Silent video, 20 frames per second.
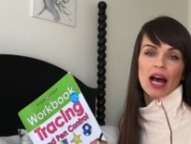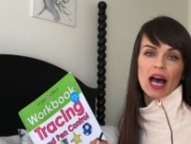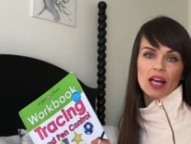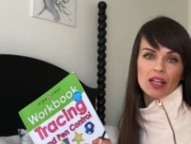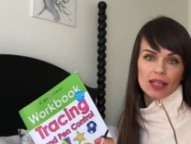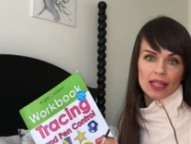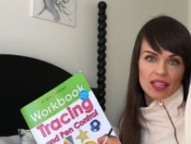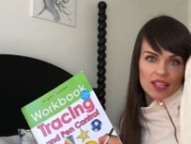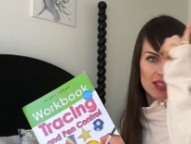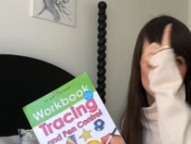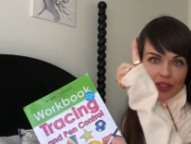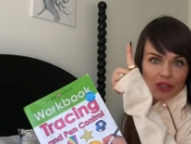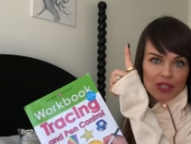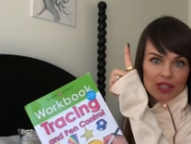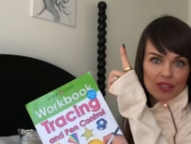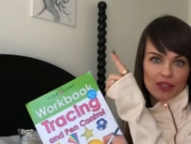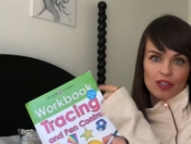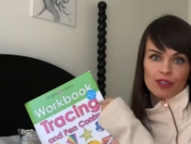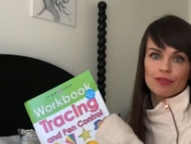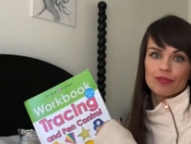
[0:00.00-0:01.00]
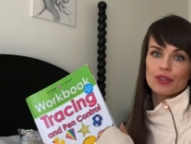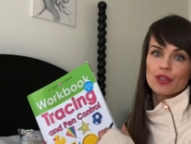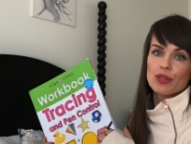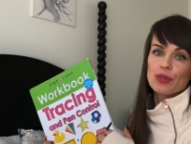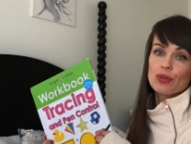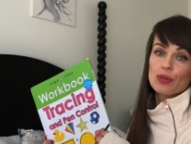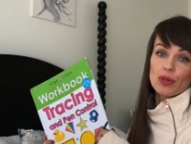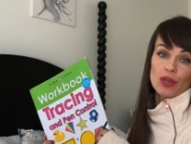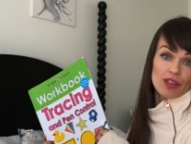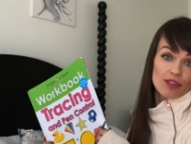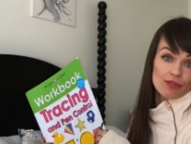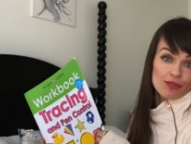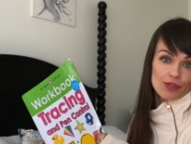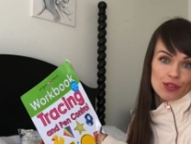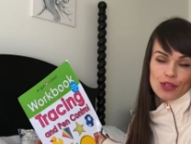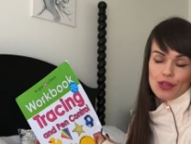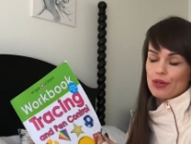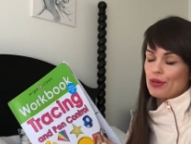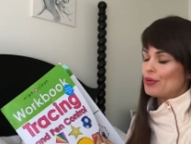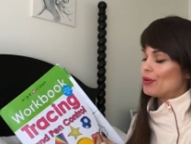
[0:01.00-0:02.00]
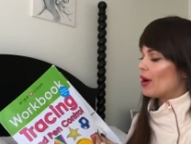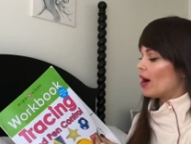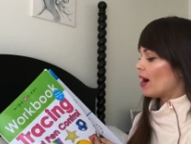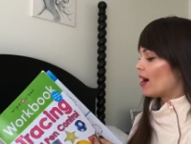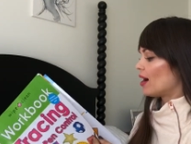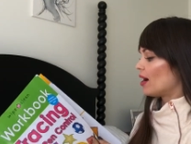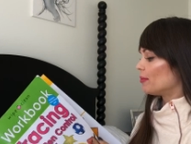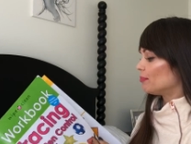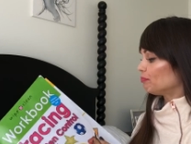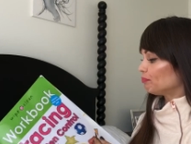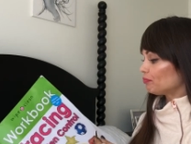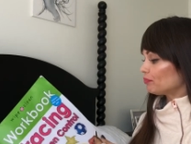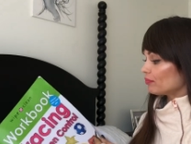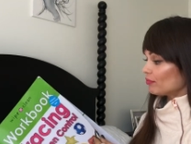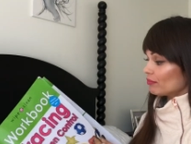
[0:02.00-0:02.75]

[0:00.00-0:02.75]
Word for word: I'll link it on the screen for you if you um,